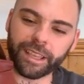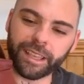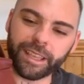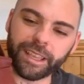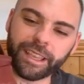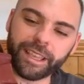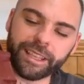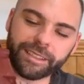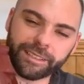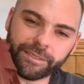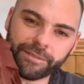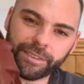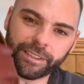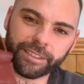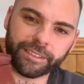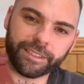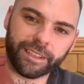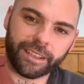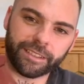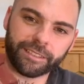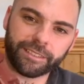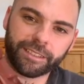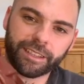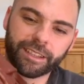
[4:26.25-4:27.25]
is a
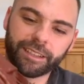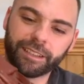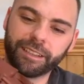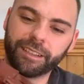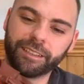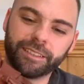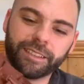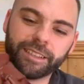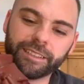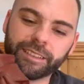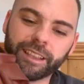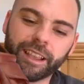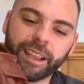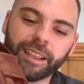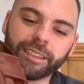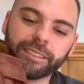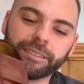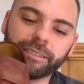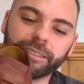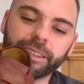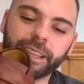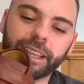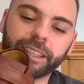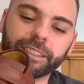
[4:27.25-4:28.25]
fantastic design
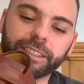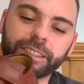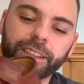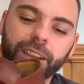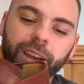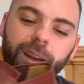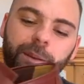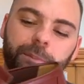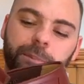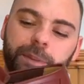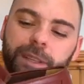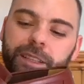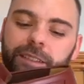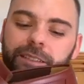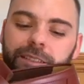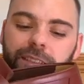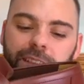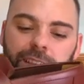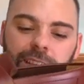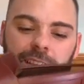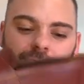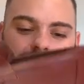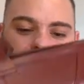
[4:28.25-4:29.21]
and you can't beat it.